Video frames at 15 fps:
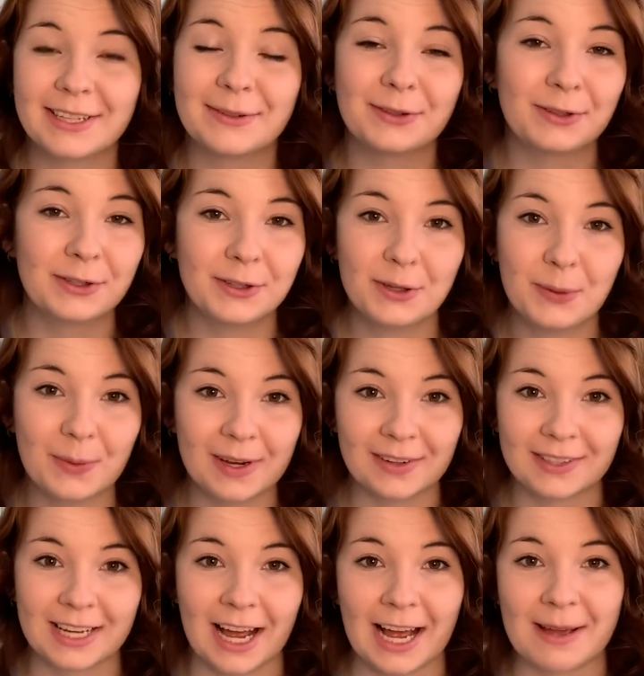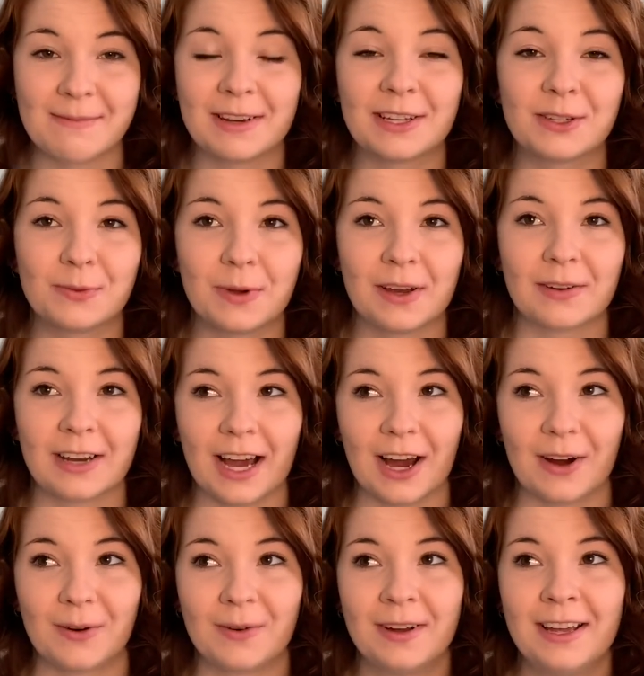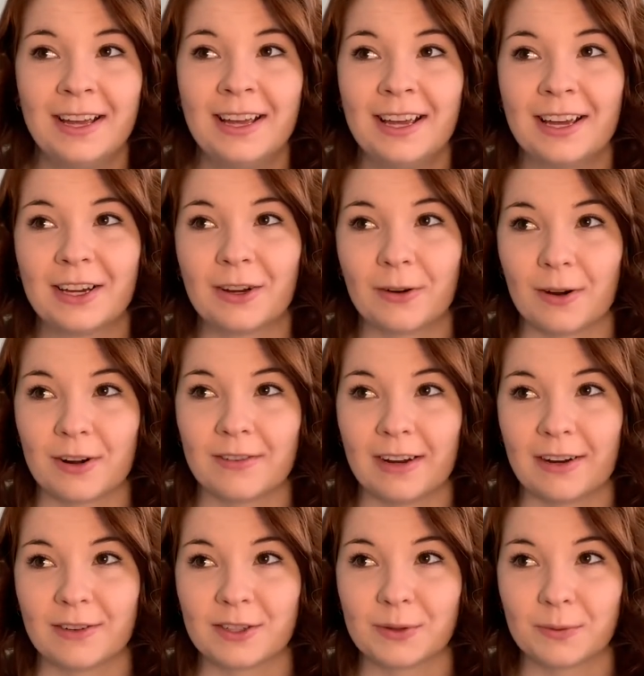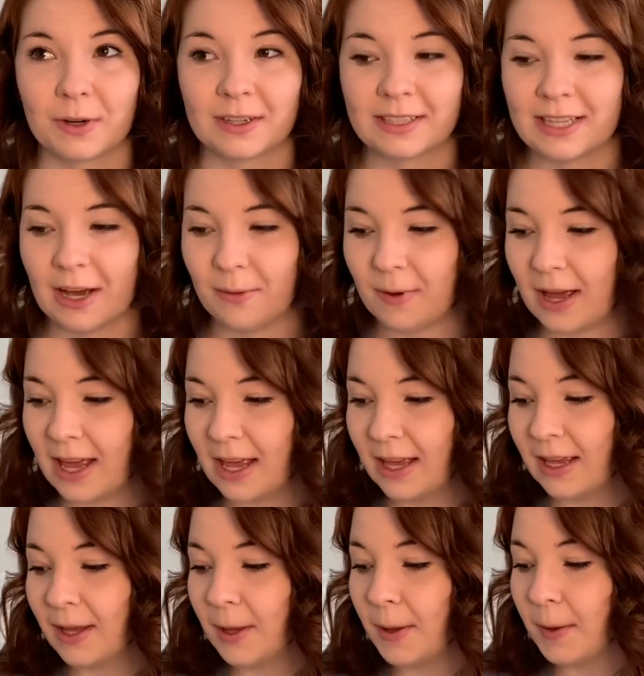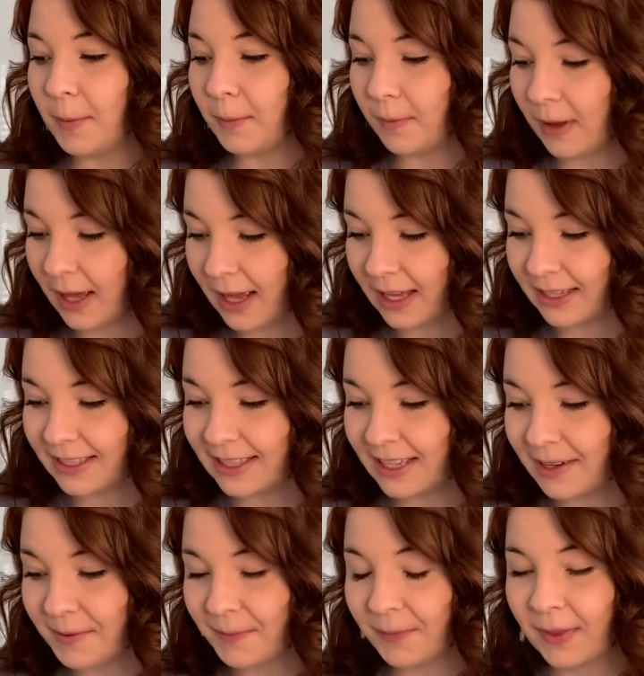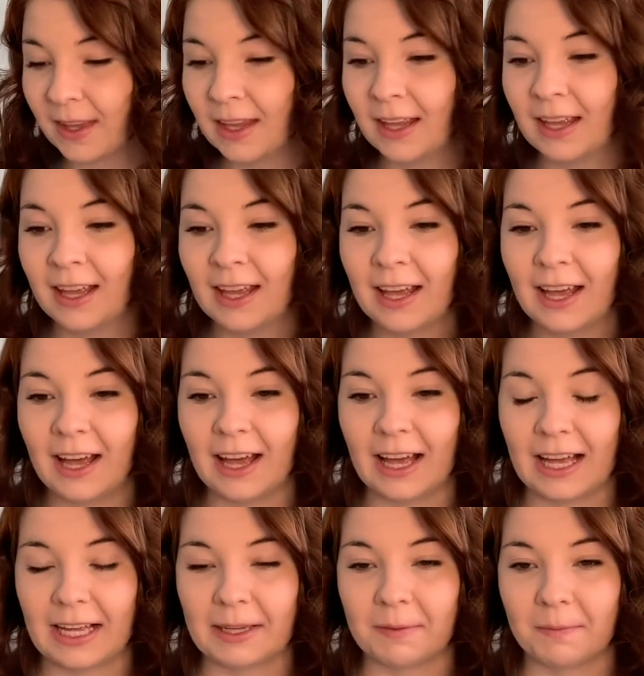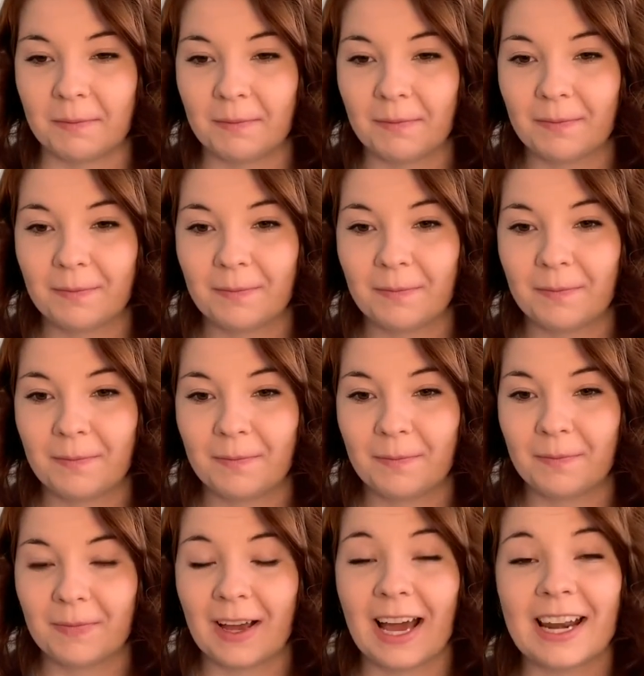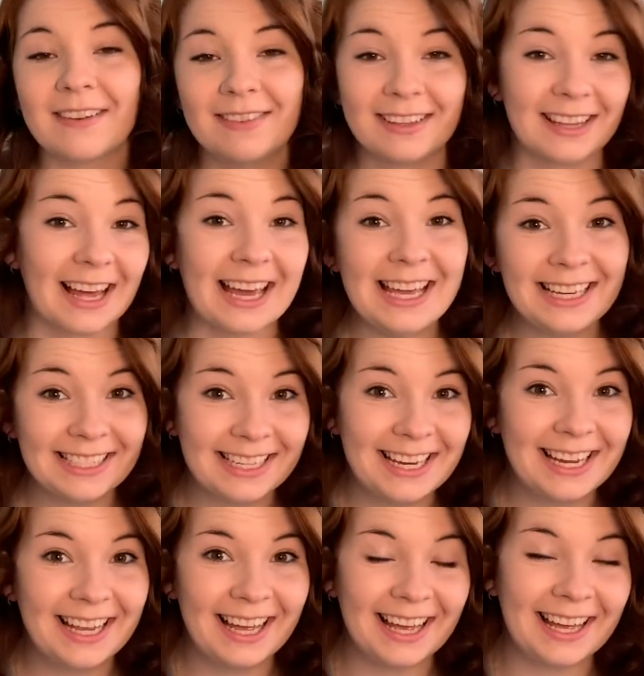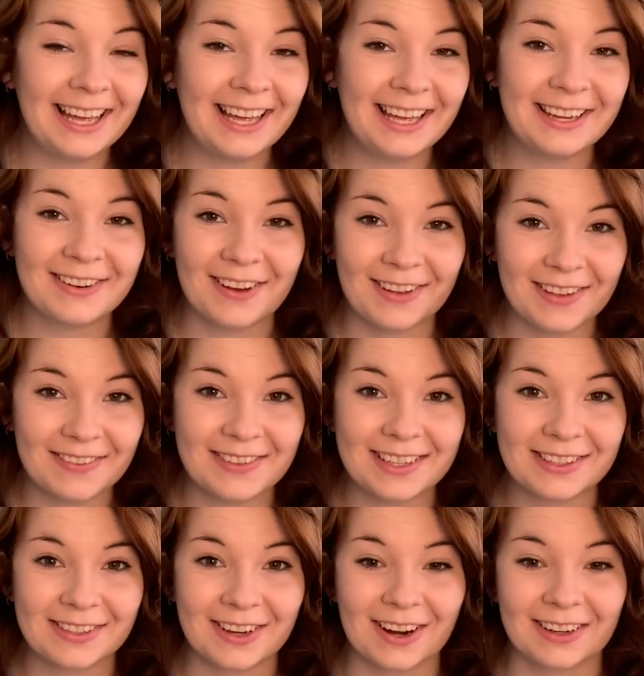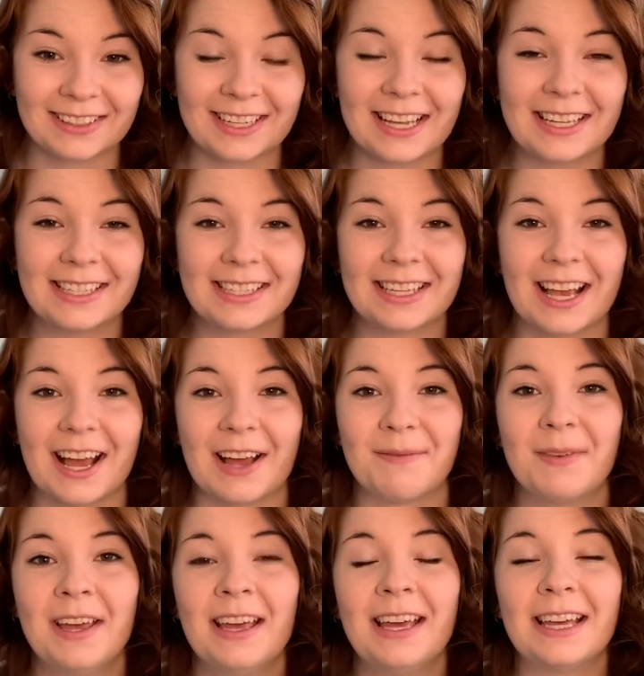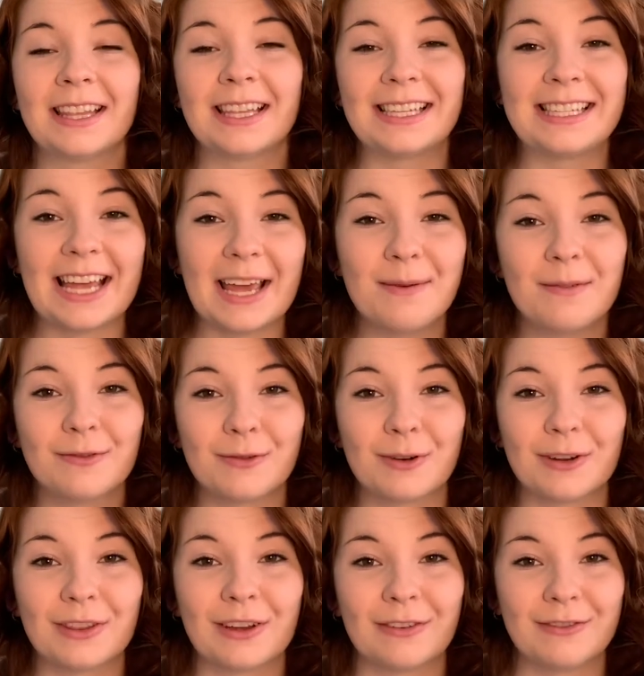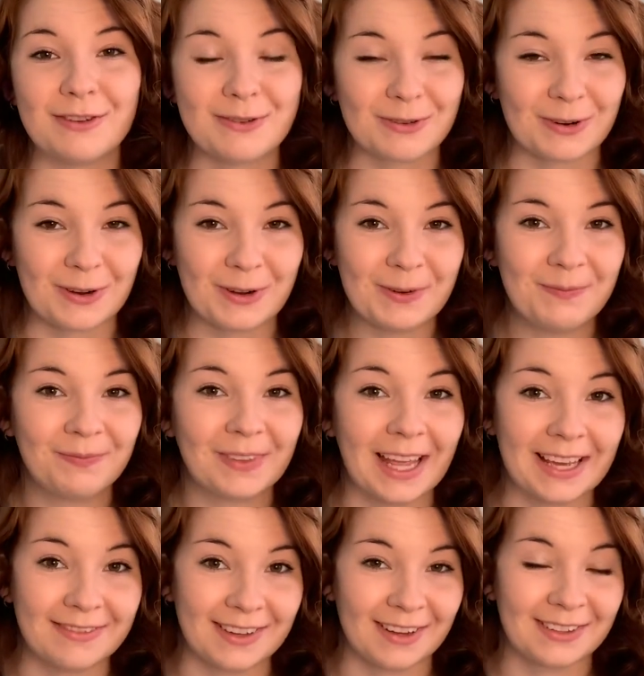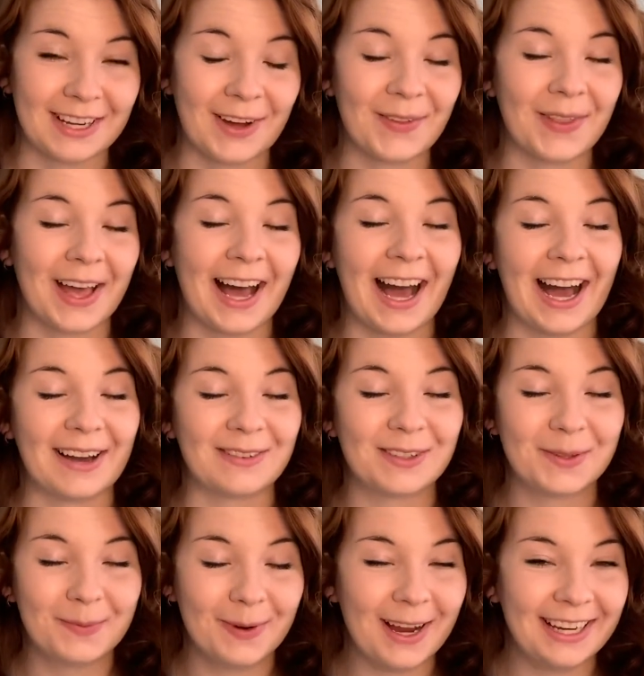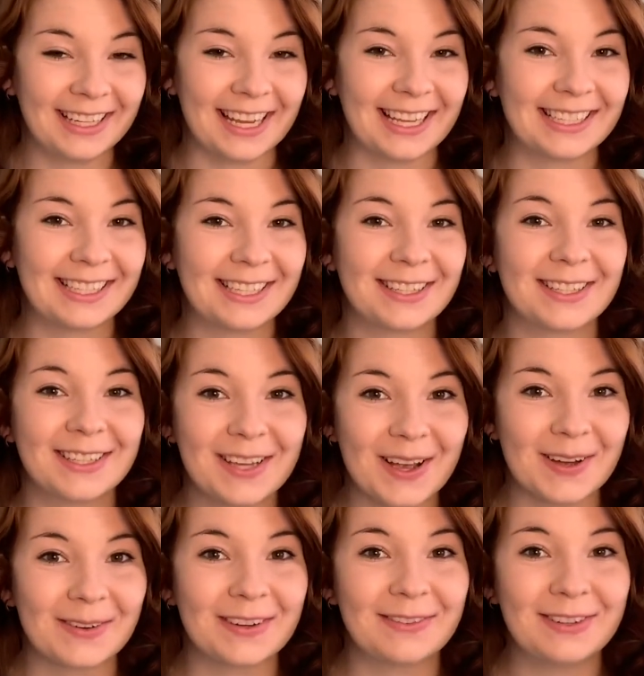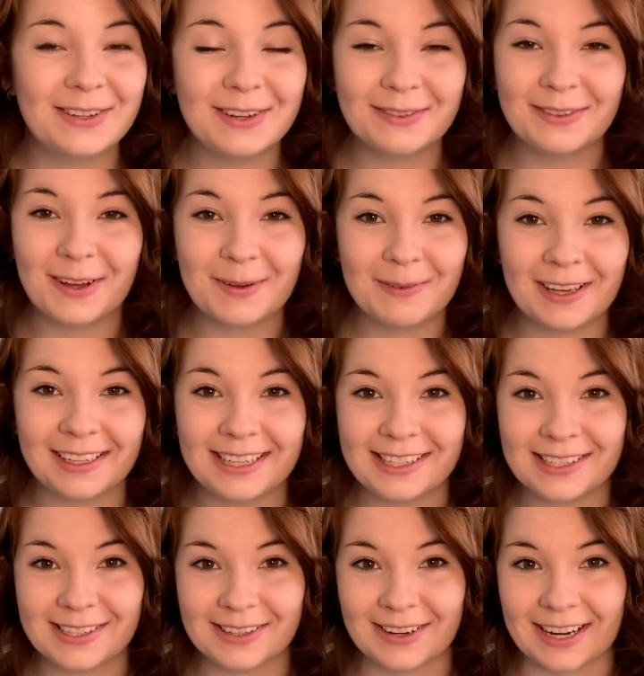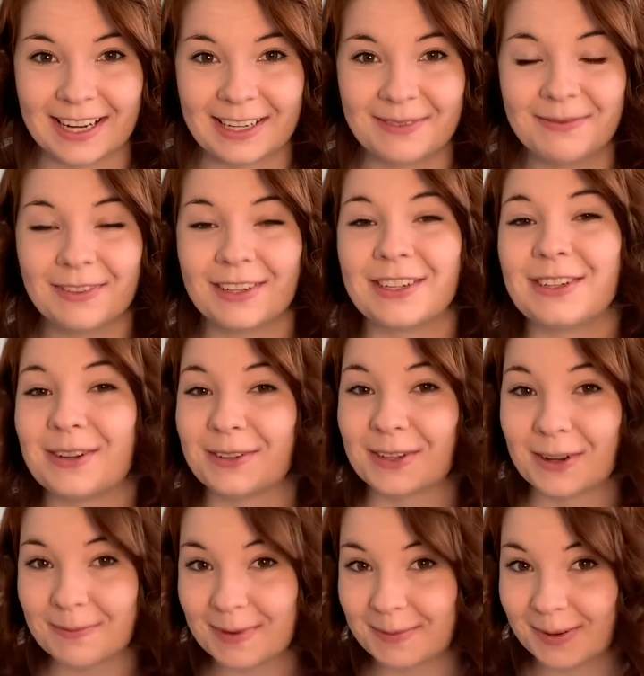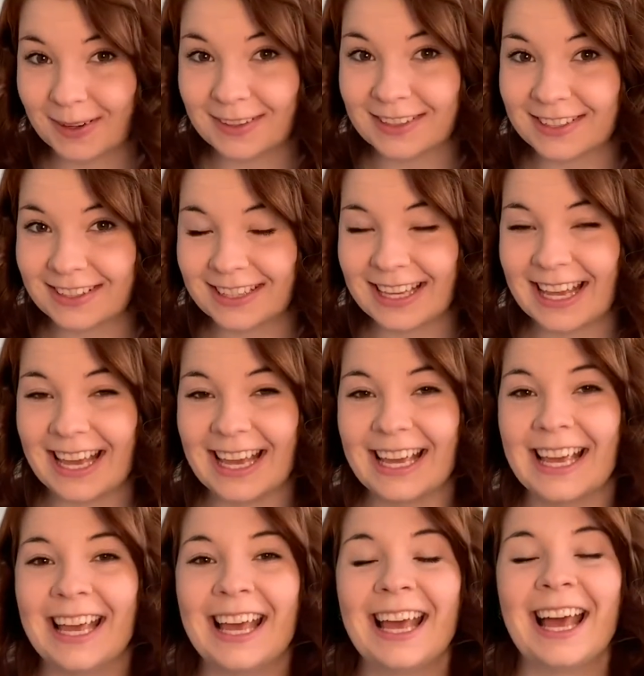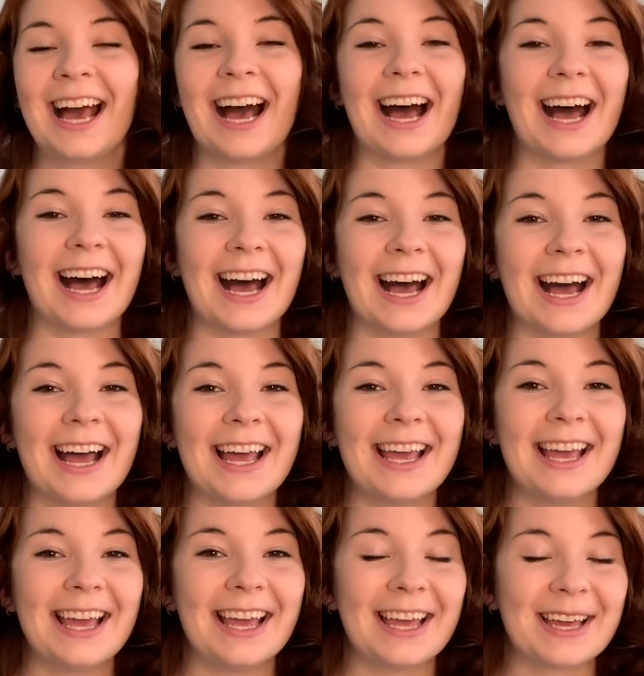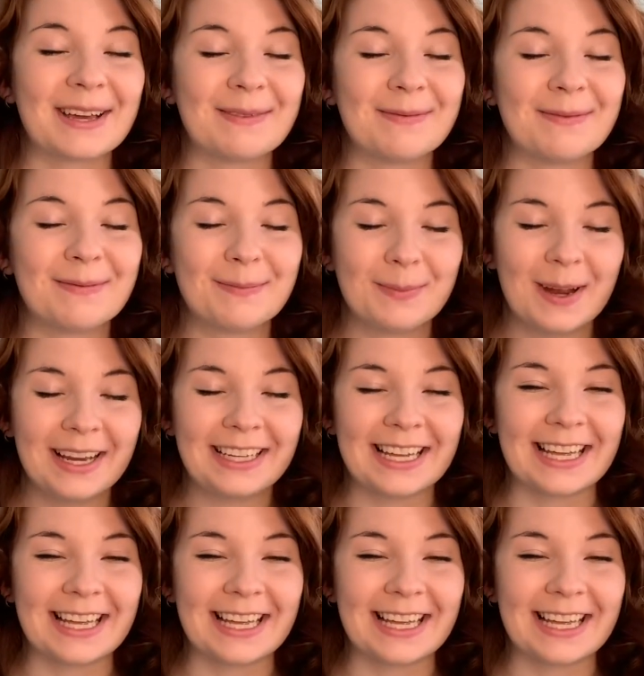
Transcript: was just a weird time and it's weird how coronavirus works that way, but um, kind of a light in all this darkness. Um, the day before their funeral, I found out that I was pregnant. So if you don't follow me on Instagram or you don't know me personally, I am pregnant